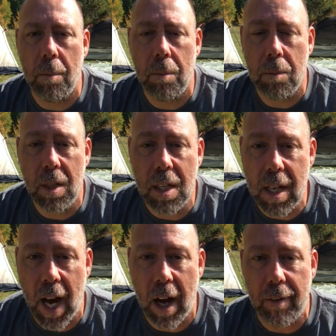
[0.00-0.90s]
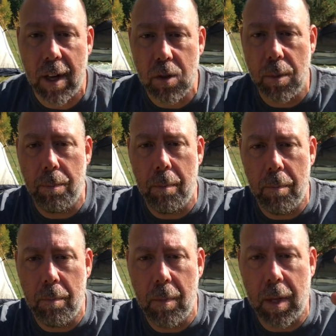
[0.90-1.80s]
need to have actually
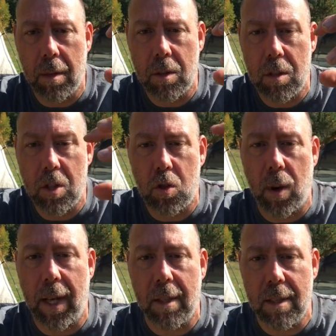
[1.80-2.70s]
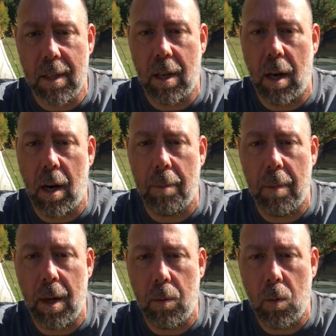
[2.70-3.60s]
like strings
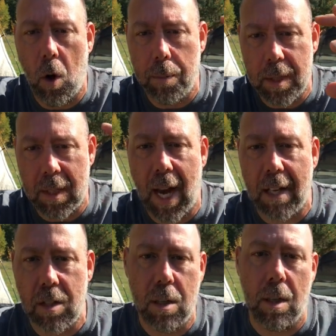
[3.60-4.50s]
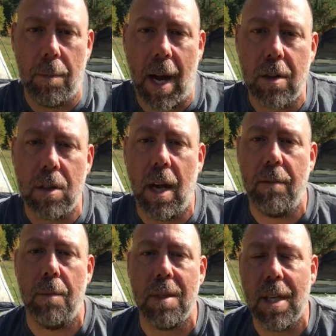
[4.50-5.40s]
and ropes attached to them to actually have
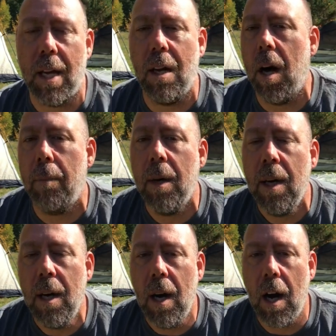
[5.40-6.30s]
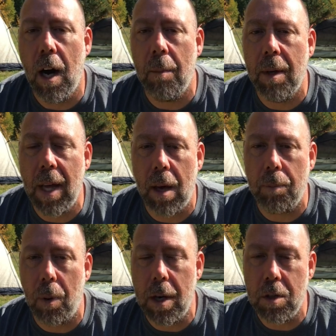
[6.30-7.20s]
them stand up, and
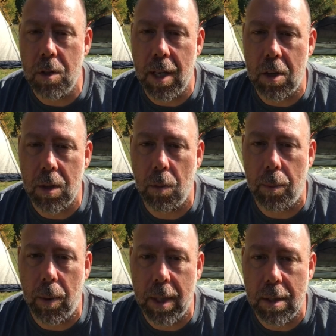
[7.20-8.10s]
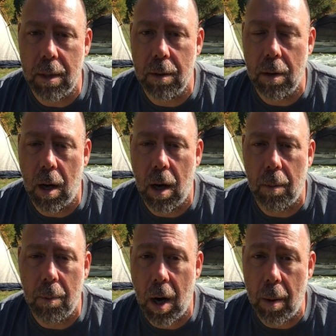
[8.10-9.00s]
that pressure is actually what brings it
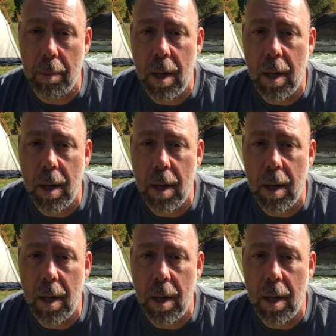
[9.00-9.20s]
up.